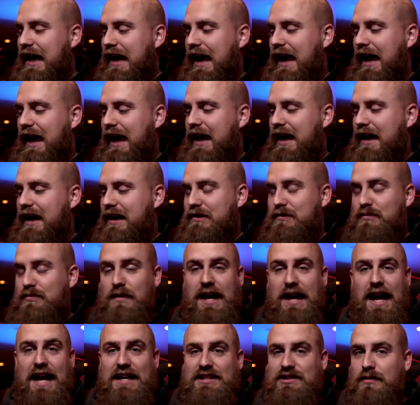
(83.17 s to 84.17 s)
and
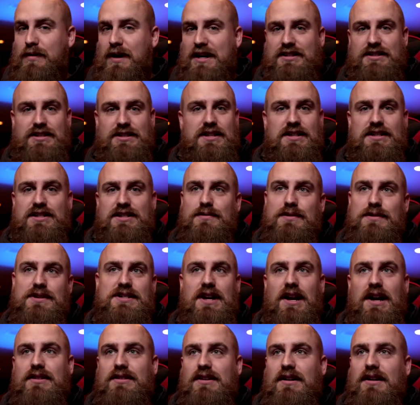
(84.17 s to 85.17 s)
we ask questions to
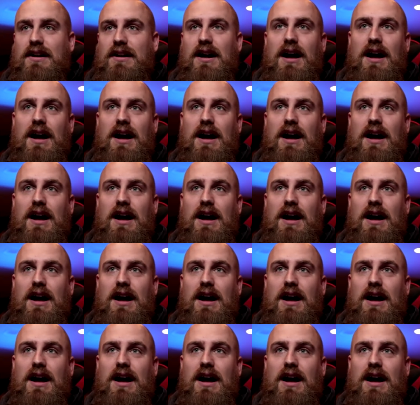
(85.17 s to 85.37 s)
each other.